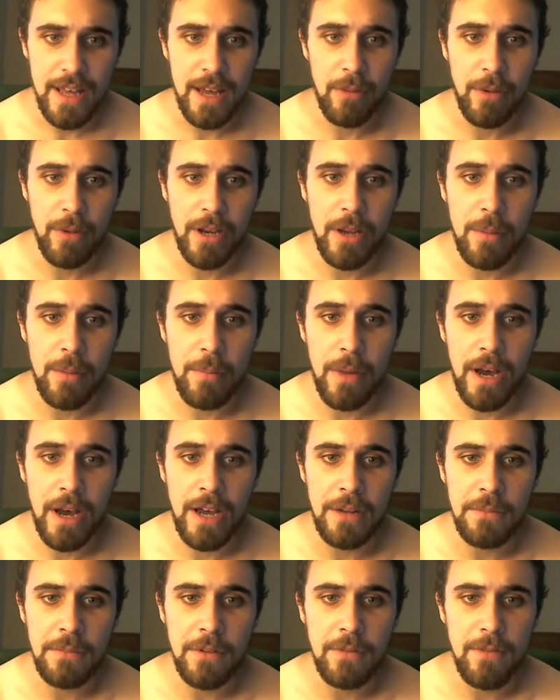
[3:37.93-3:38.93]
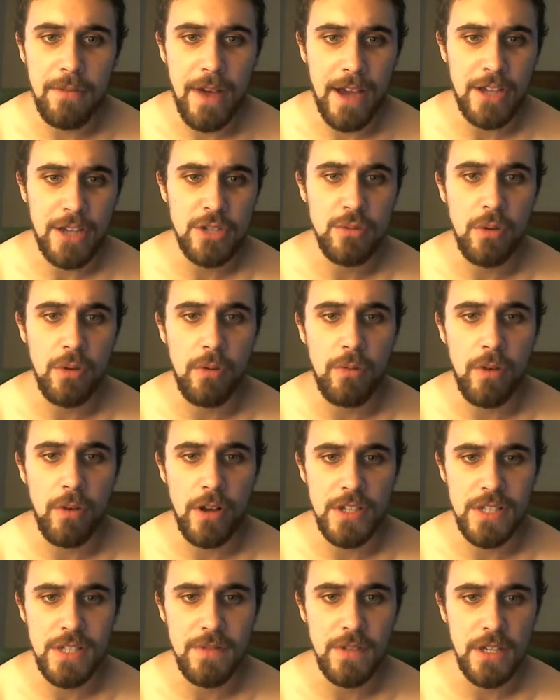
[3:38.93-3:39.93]
and when combined with factual
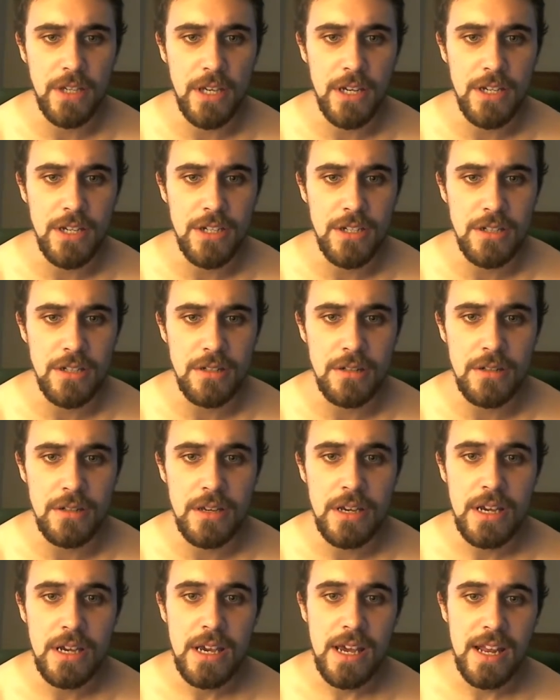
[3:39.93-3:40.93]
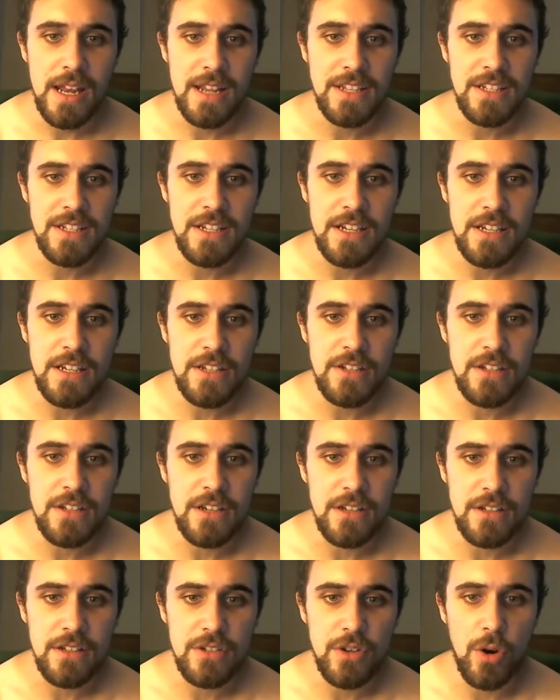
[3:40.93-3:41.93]
falsification, it is
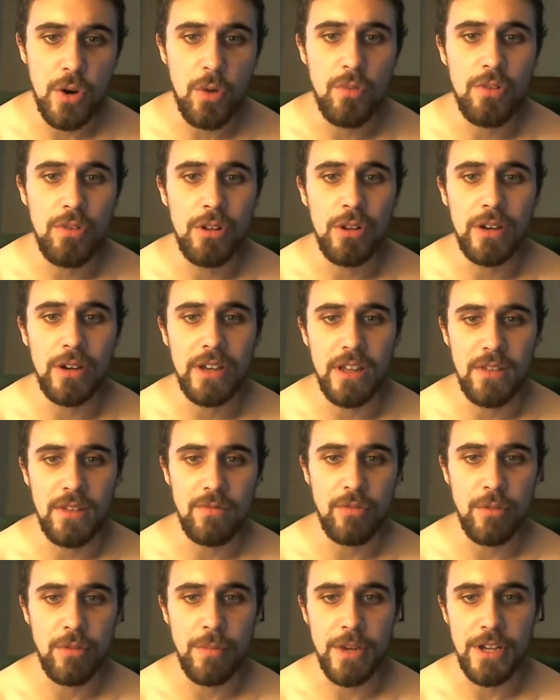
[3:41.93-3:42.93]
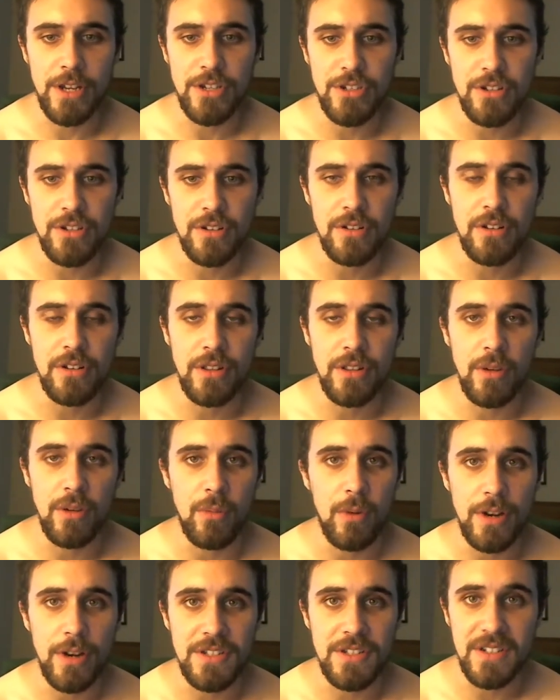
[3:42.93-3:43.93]
easy to overlook information that
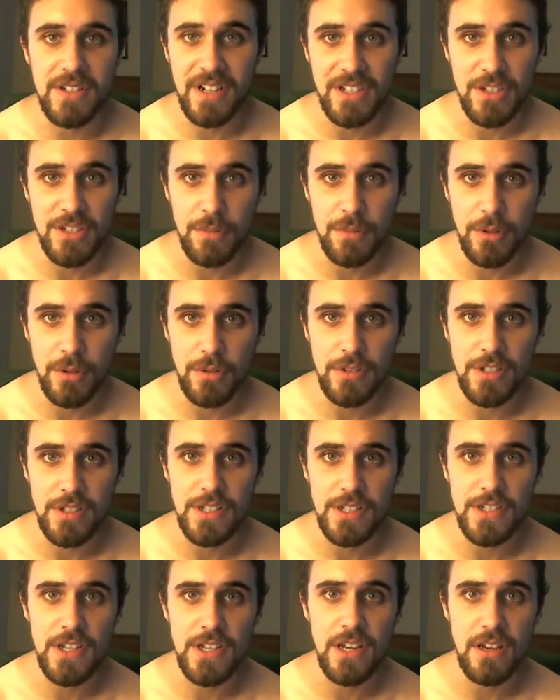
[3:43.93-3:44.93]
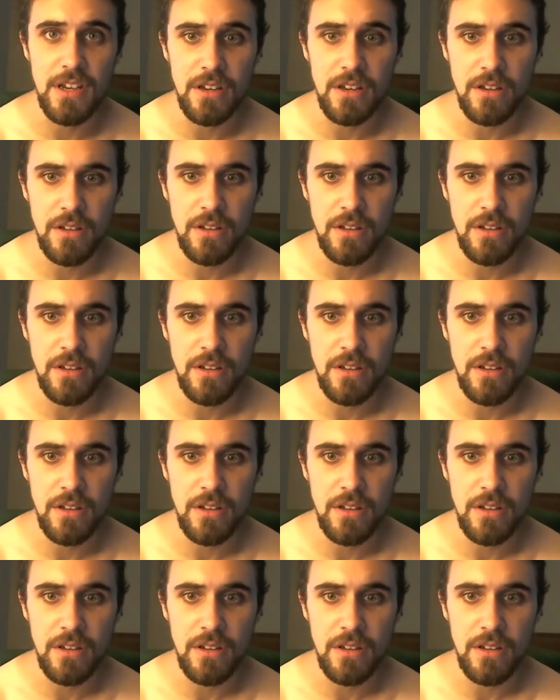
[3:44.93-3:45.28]
one is not supposed to see.